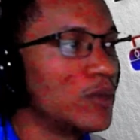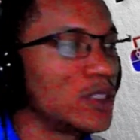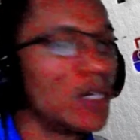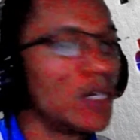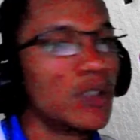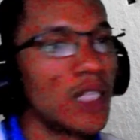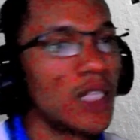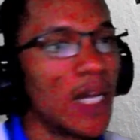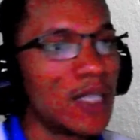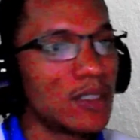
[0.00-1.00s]
That was the
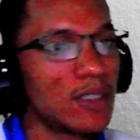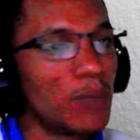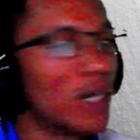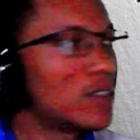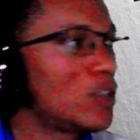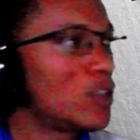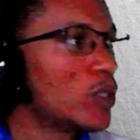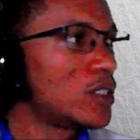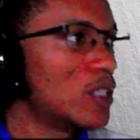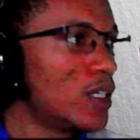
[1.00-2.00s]
last part of the question
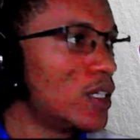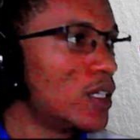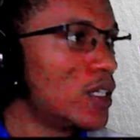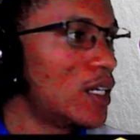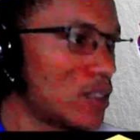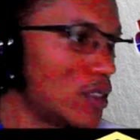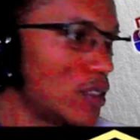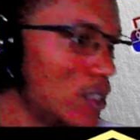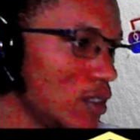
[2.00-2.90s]
that they asked us there.